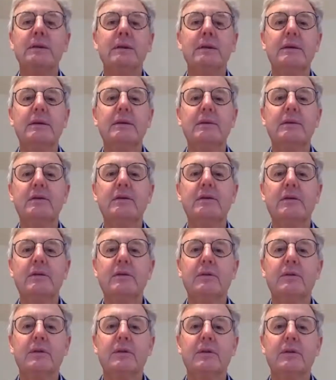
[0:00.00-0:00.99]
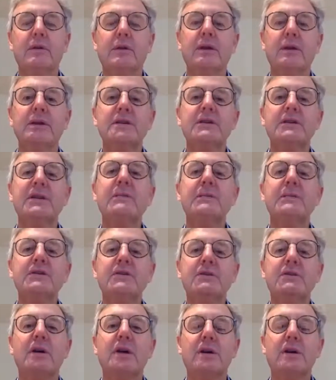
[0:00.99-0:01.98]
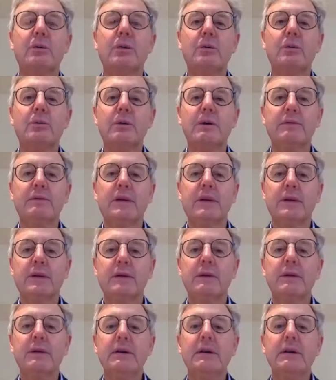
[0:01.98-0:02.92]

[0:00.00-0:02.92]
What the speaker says: at least demonstrating what we've done,